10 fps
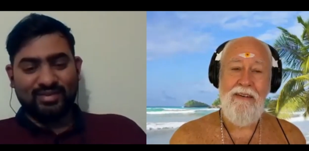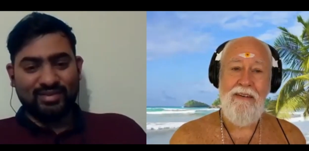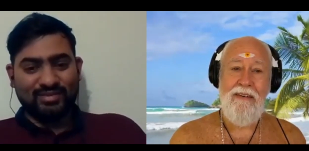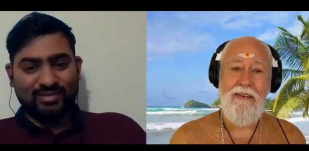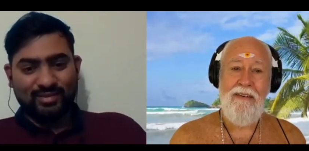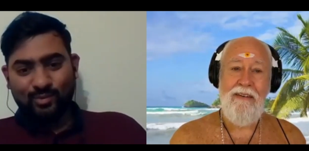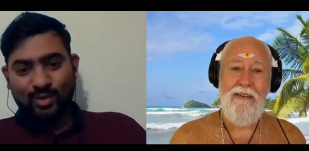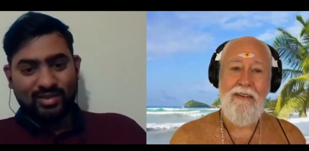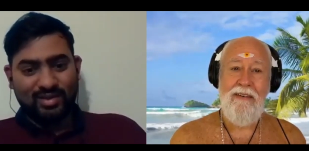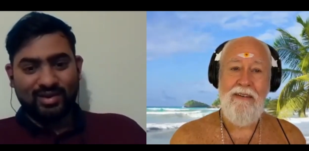Speaker 1: this
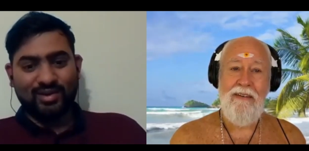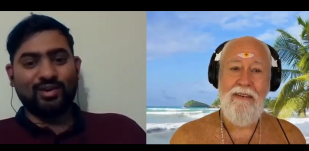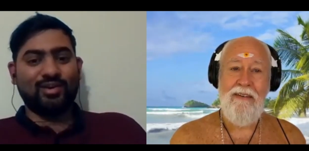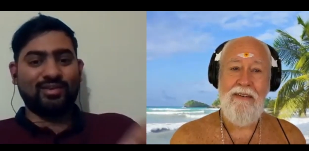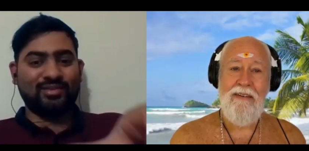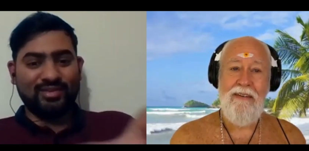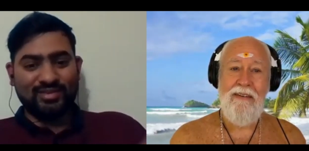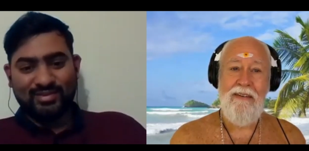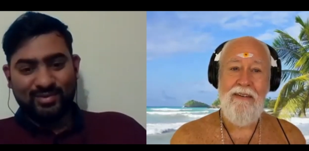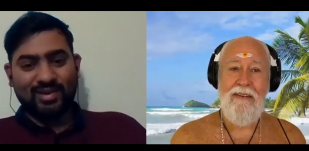Dvaita or
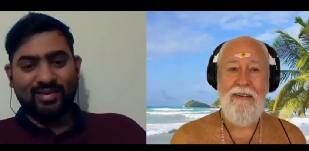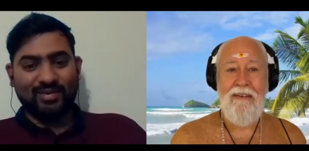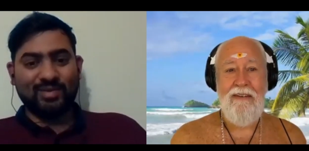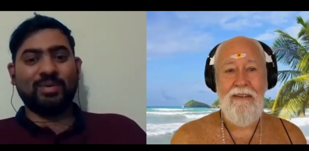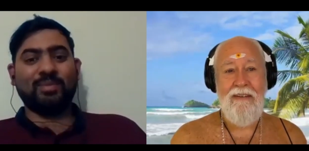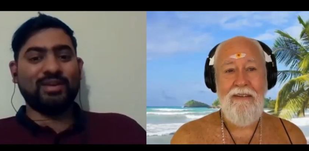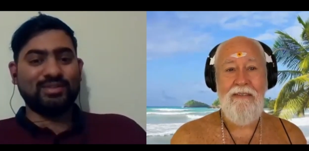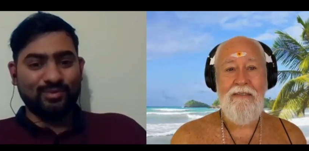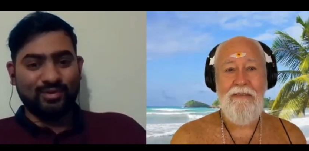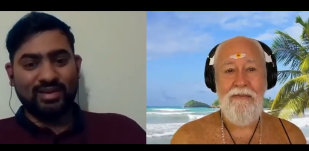this dual, it'll be
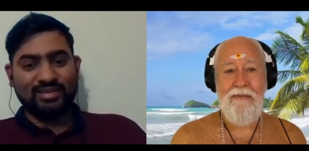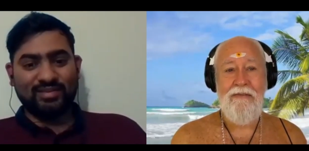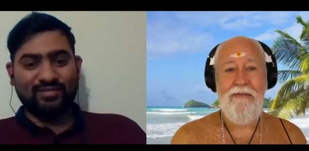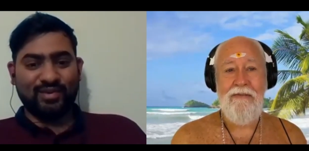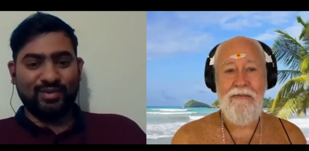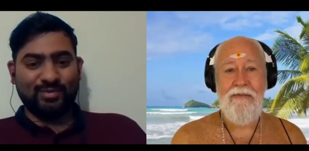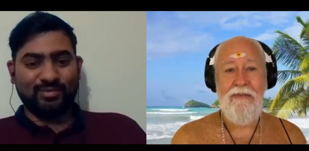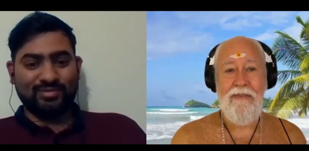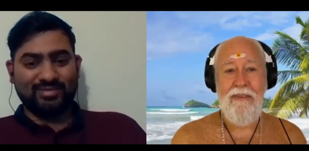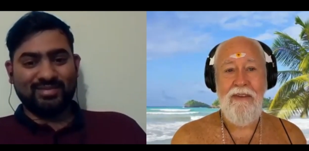much more easy for
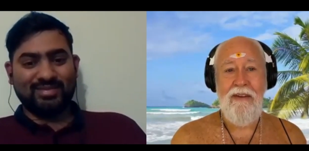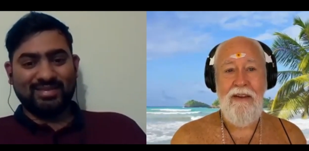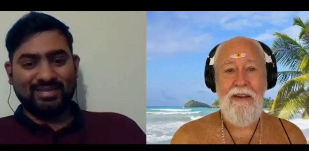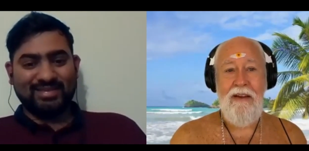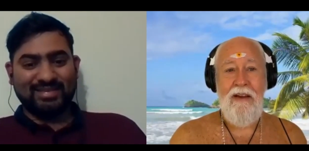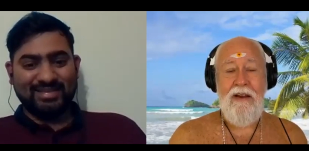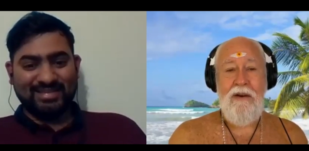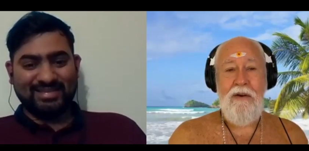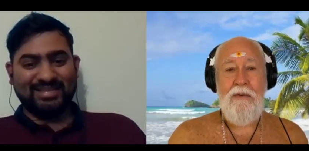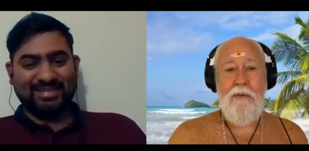you.
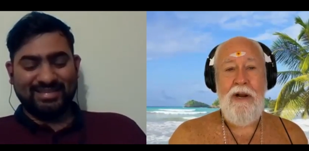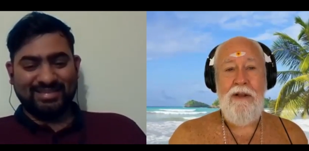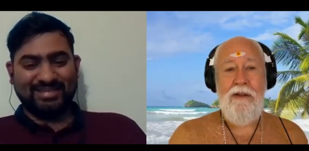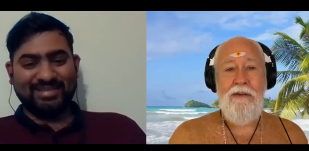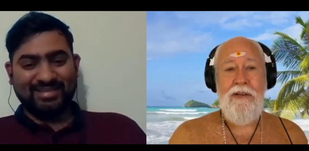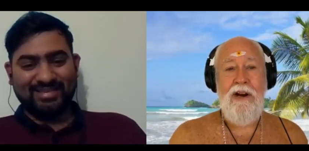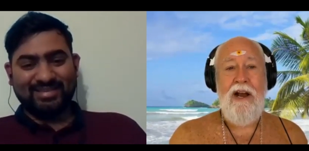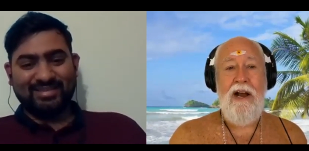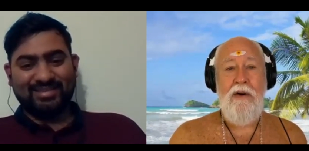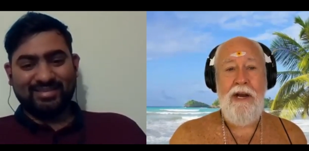
Speaker 2: Well, you know
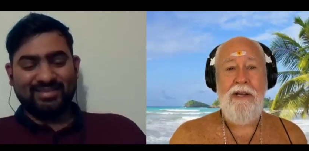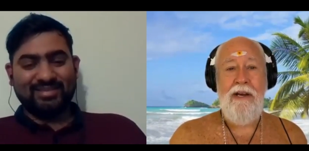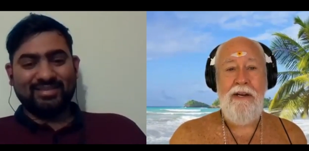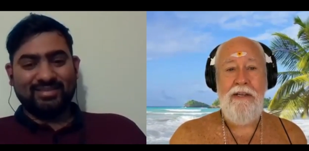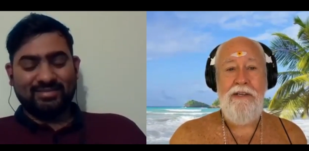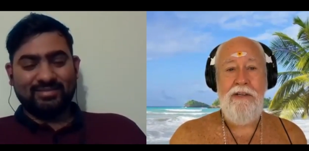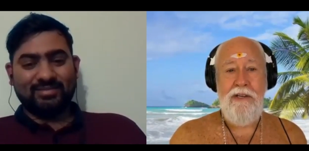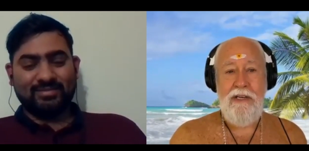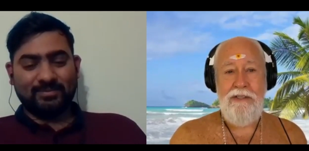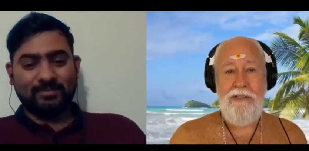how I got into
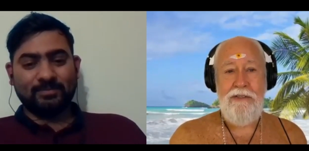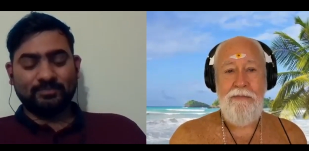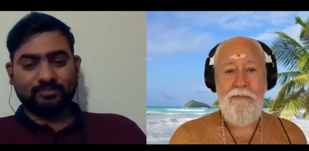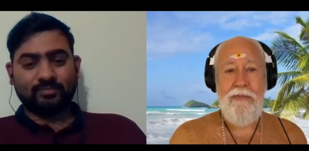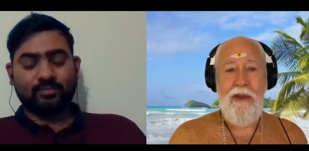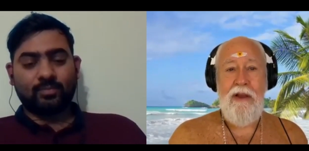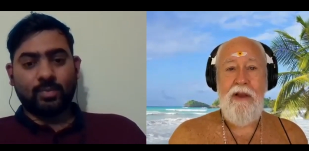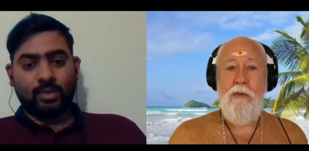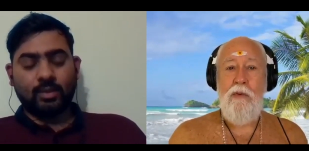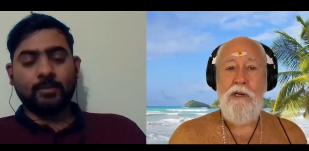this
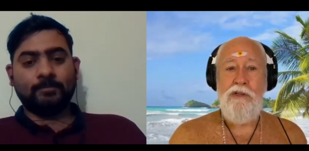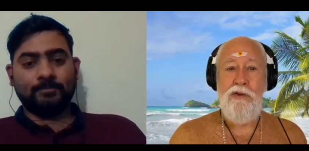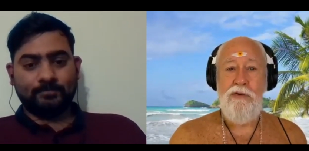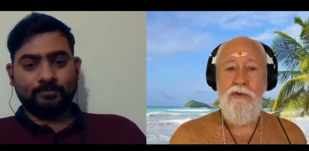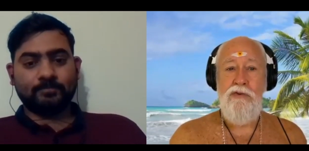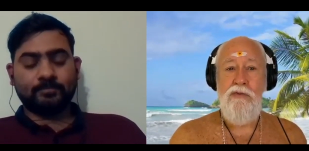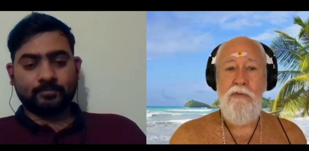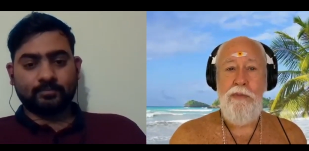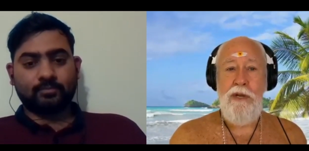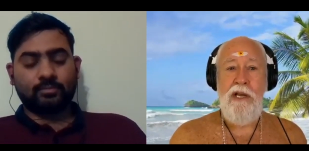was through
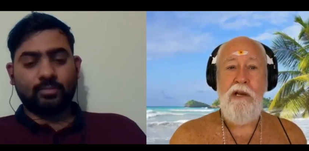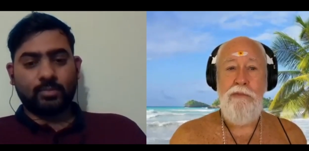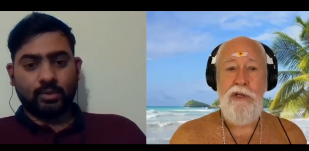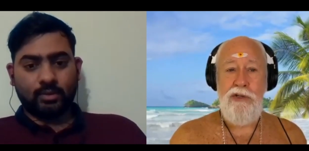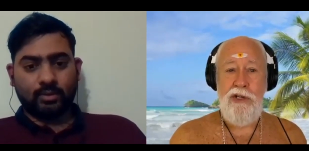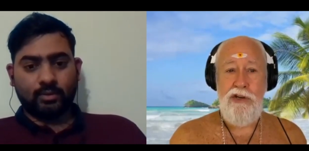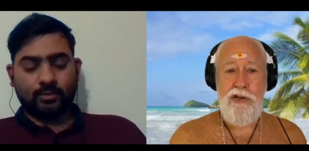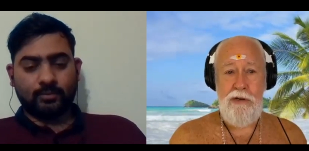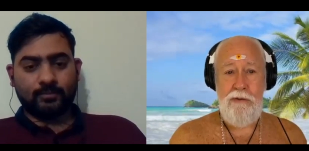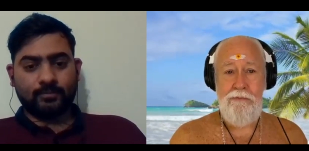being a
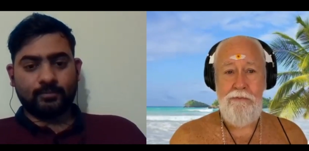musician.